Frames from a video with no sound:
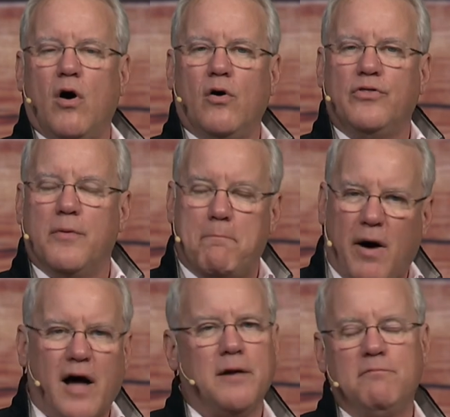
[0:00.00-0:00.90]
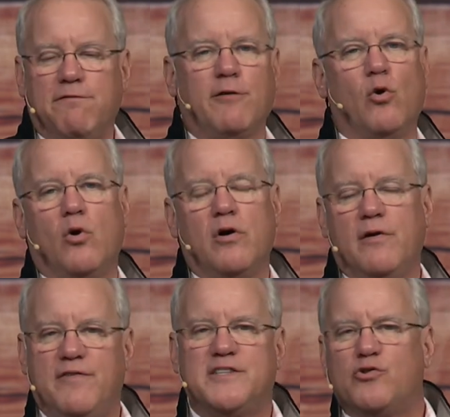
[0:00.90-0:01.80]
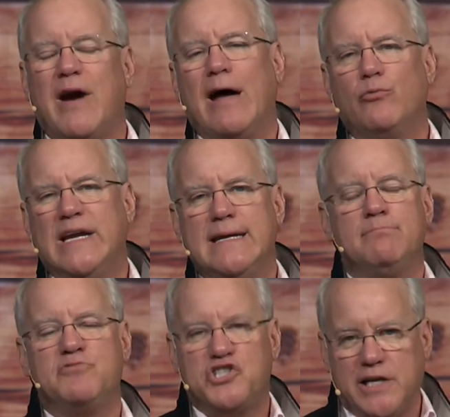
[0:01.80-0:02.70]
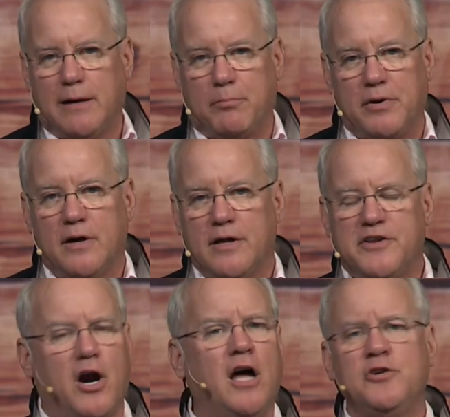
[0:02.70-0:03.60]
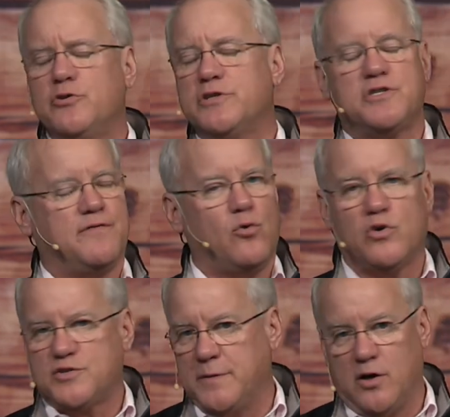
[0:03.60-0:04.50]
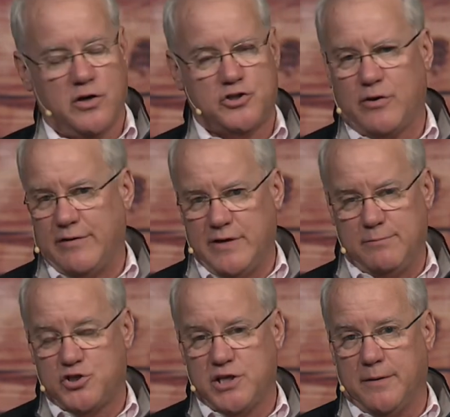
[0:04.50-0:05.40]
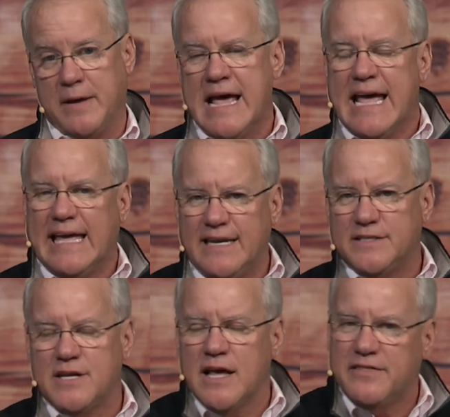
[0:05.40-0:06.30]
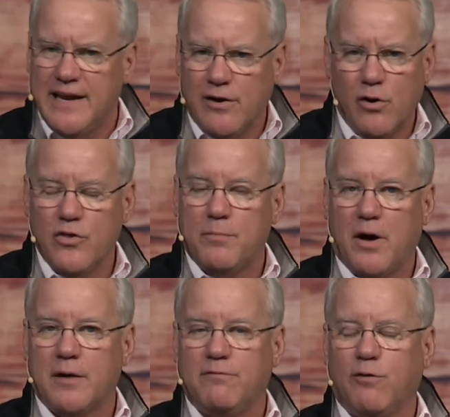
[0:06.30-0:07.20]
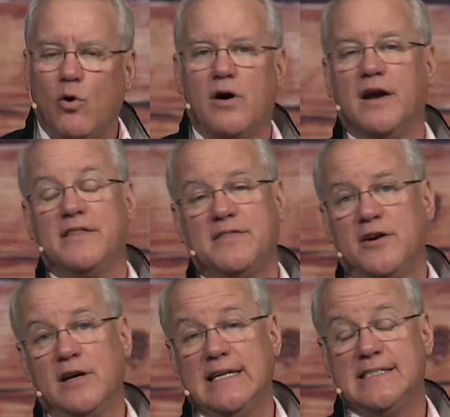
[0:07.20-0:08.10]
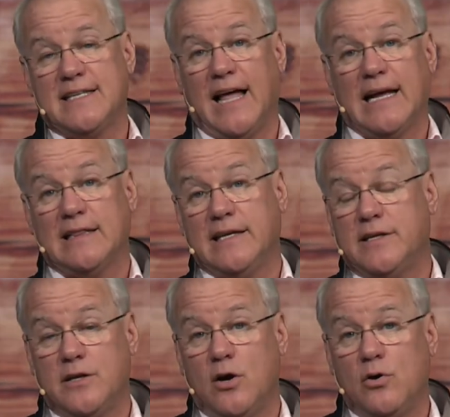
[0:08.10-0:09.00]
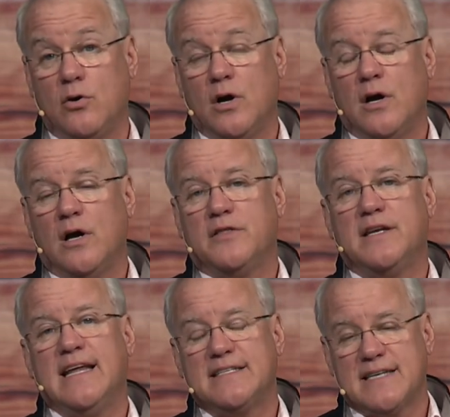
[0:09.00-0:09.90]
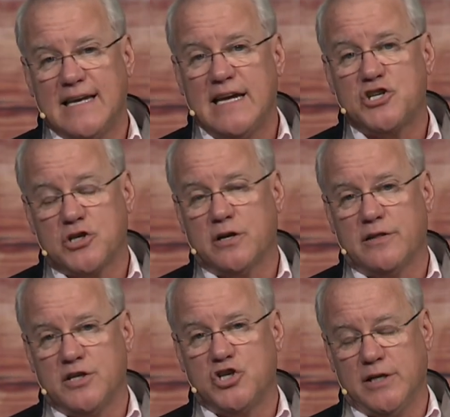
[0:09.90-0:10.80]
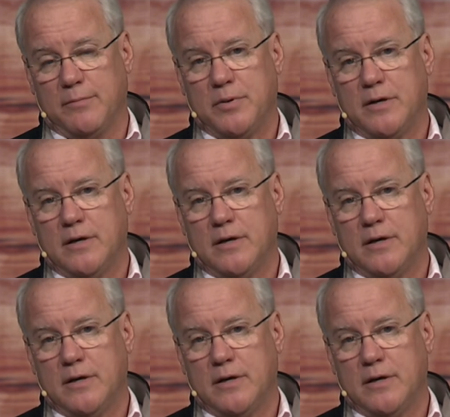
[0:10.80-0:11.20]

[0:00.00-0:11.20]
on the bottom floor of a trireme ship. There are hundreds of oarsmen on a trireme ship, and it's there on the bottom floor that they're least likely to know the destination of the ship.